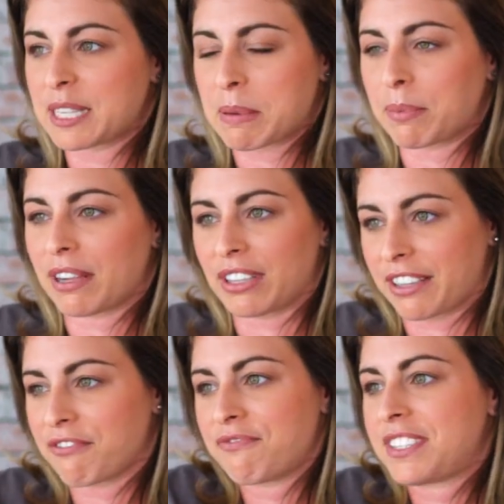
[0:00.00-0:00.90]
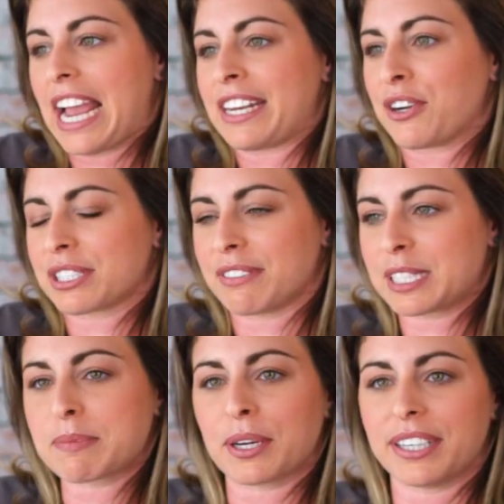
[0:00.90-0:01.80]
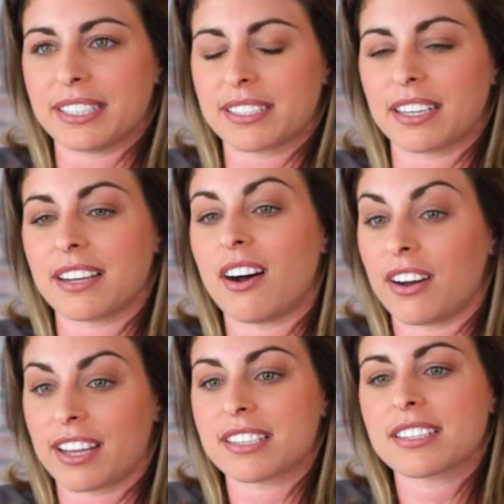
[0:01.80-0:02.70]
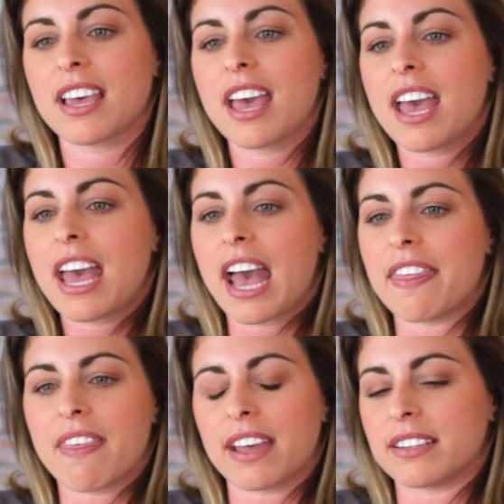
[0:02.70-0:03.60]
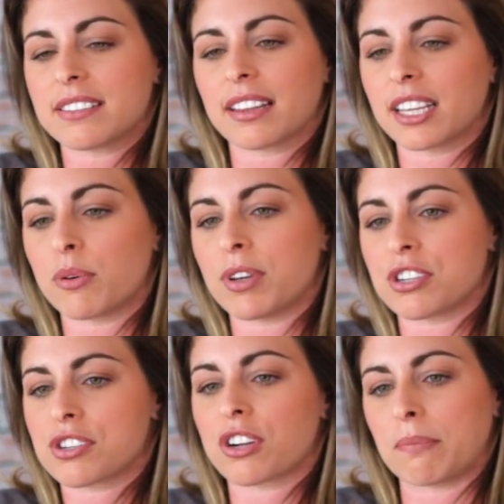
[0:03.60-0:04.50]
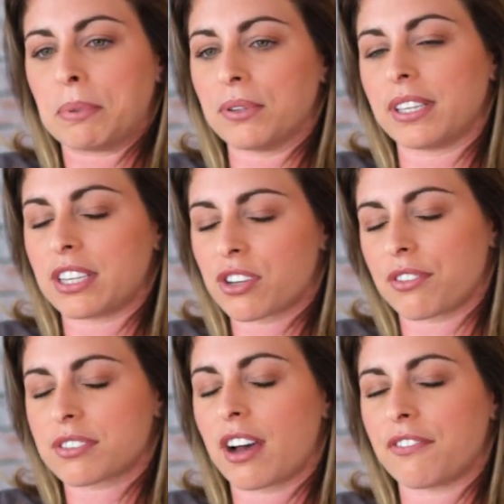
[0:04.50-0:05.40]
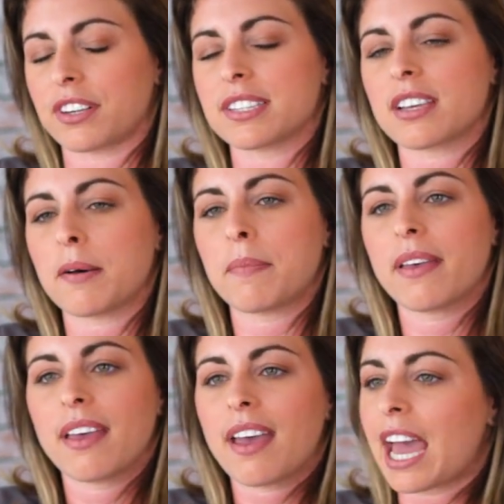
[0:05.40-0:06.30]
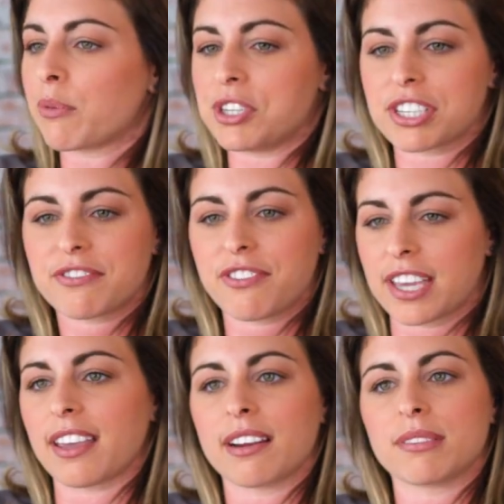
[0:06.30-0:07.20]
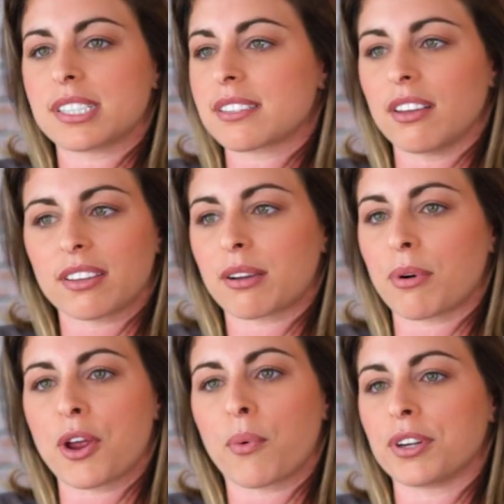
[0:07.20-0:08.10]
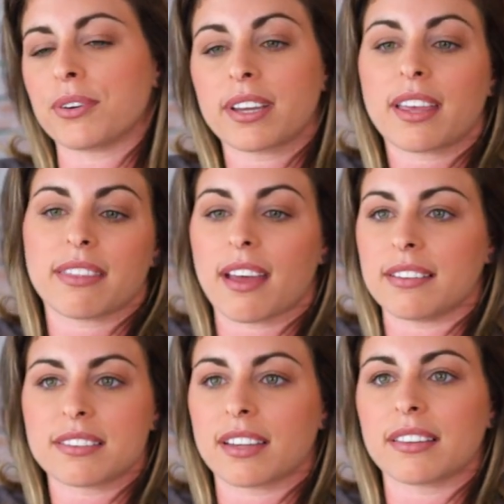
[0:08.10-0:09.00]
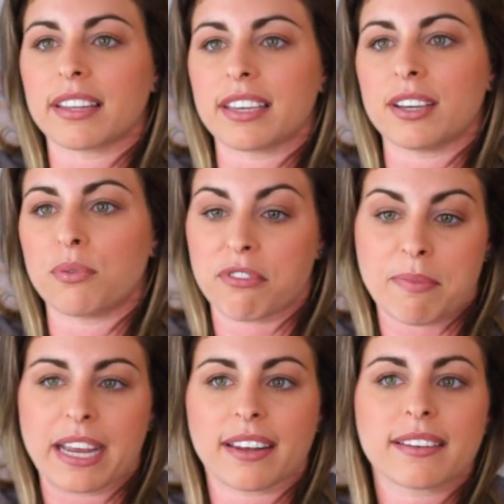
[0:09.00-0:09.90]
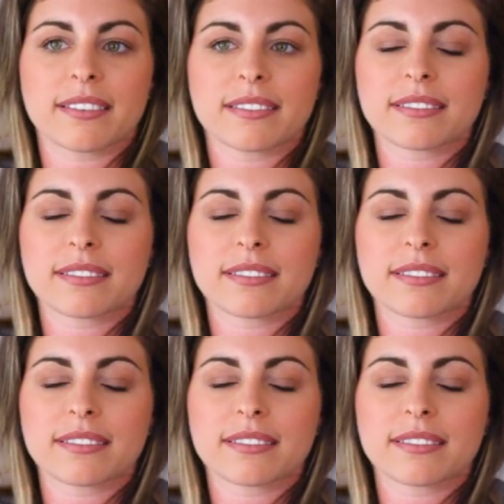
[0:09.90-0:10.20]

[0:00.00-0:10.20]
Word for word: These people have like 10 years of experience on, on us. And then suddenly we just start building each other's confidence up and we just fake it. We just look like we know we're doing and then suddenly we've made it.